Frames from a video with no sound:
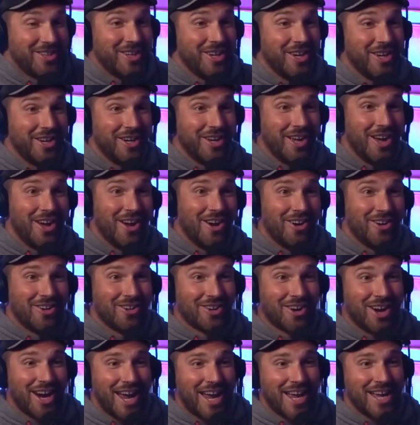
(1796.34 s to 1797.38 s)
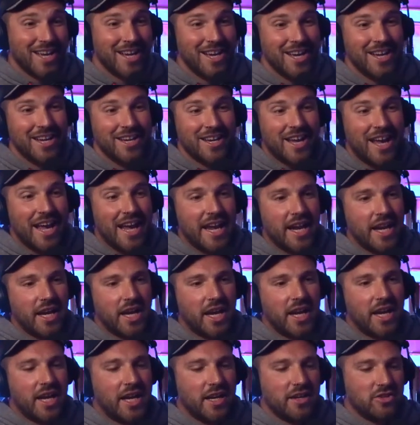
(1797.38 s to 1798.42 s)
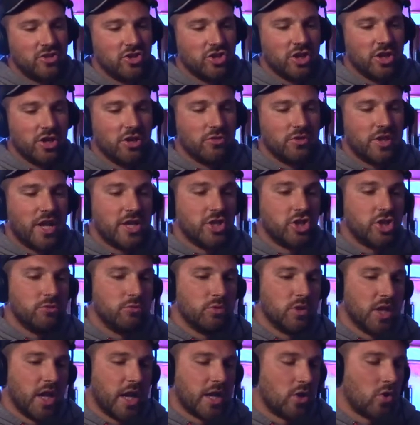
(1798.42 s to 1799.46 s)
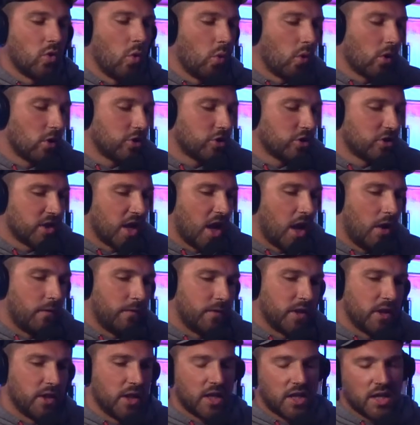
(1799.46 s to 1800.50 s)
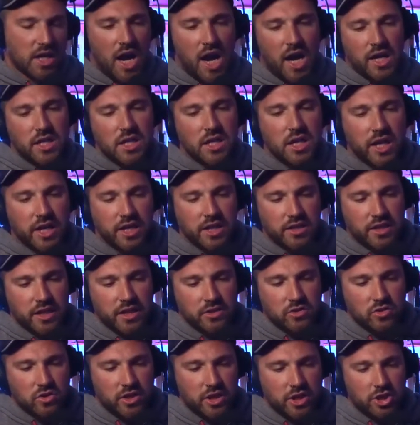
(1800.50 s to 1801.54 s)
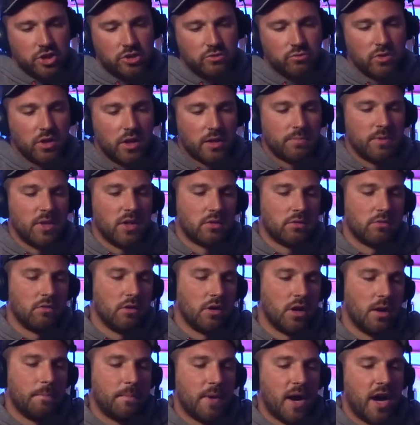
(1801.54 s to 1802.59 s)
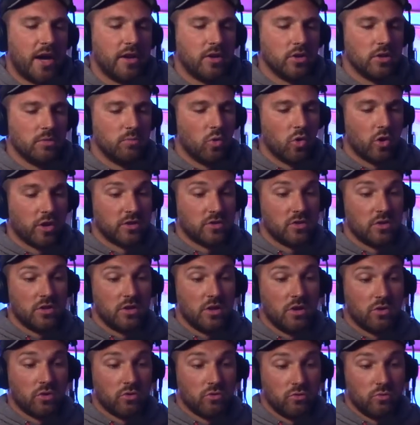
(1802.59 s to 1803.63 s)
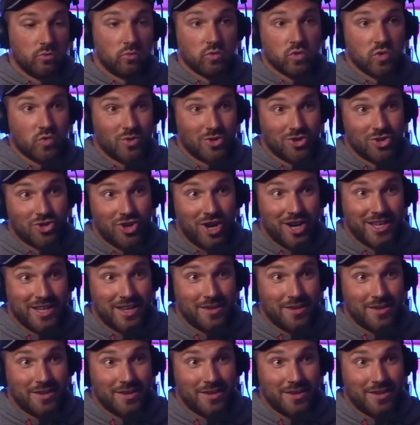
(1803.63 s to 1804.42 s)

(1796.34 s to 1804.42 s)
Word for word: you know, right? Yeah. And and you know, then she would like gorge herself and like not eat anything. So then she would like be throwing up bile in the morning. So the owner would resort to trying to